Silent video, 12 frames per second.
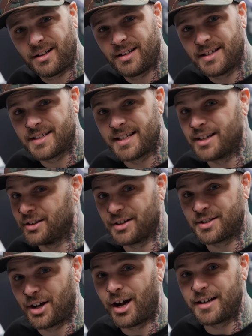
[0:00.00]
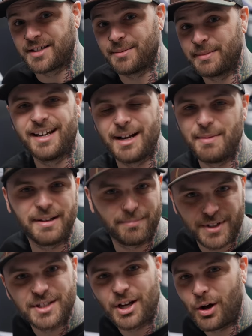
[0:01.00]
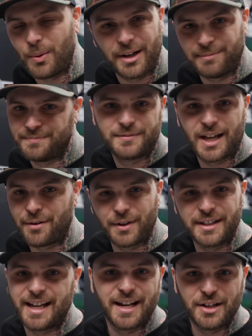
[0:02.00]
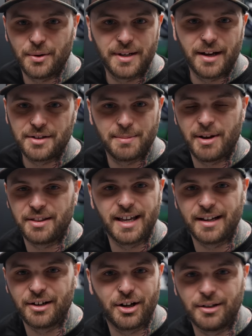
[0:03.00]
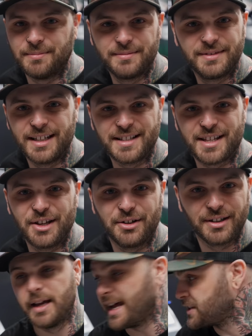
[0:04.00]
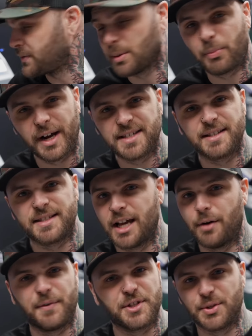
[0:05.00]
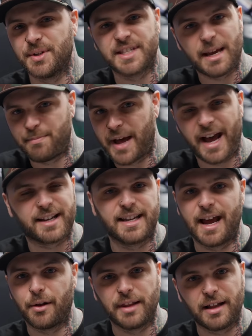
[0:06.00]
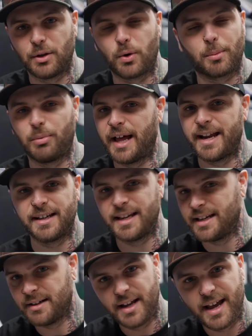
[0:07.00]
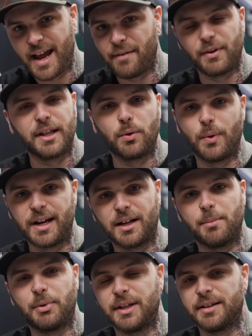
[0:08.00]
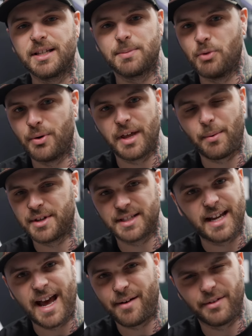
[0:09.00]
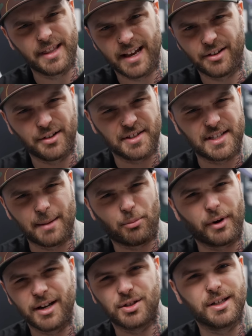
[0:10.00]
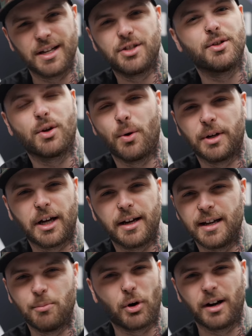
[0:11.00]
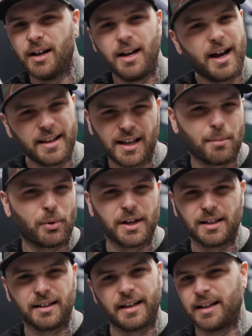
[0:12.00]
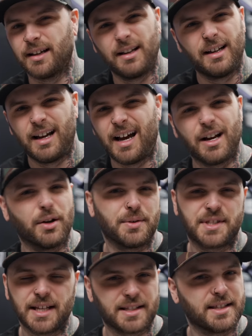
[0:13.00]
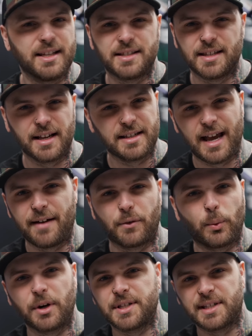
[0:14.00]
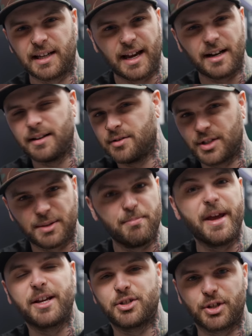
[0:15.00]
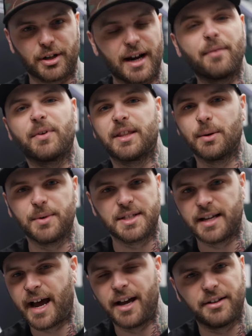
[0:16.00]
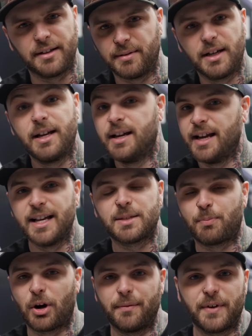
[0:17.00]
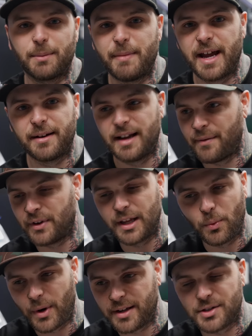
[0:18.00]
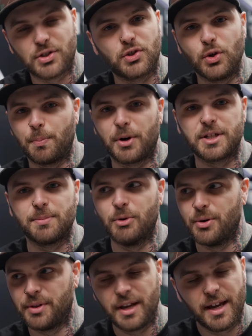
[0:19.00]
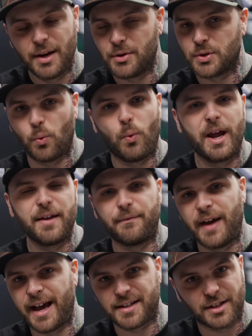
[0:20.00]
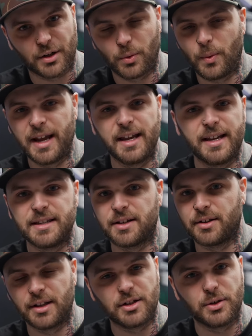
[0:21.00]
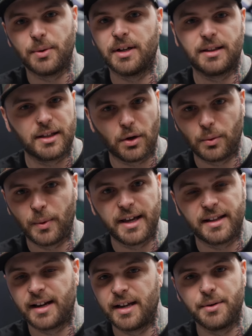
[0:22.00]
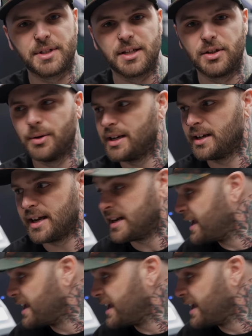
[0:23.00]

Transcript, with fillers: this thing looks awesome. And I mean, the skull one, I really had no doubts about that at all. It's killer. And as for the press itself, as soon as I backed down that lower platen heat, everything went completely smooth. I wasn't having that little separation issue going on anymore. I think I printed like, I don't know, six of these things afterwards to kind of just make sure everything was dialed and it's perfect, man. Everything went super smooth. It was way faster, way easier than doing it the old way that I used to do it. And